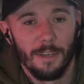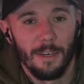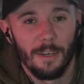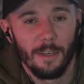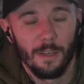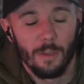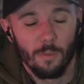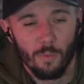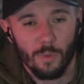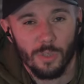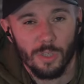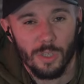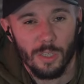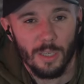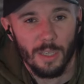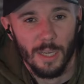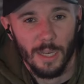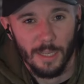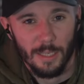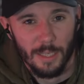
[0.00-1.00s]
Uh, and we'll see
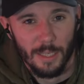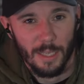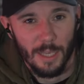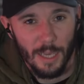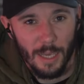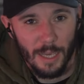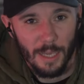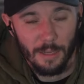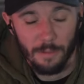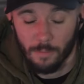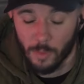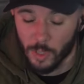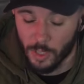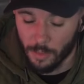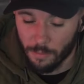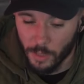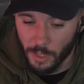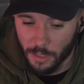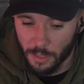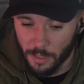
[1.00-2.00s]
you guys again,
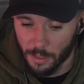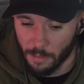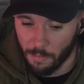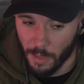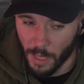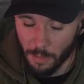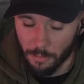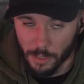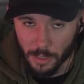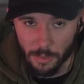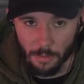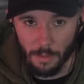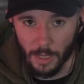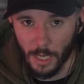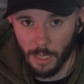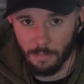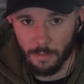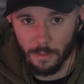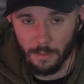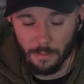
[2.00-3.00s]
subject to the baby's
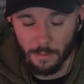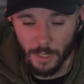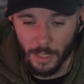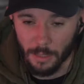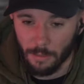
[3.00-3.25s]
arrival.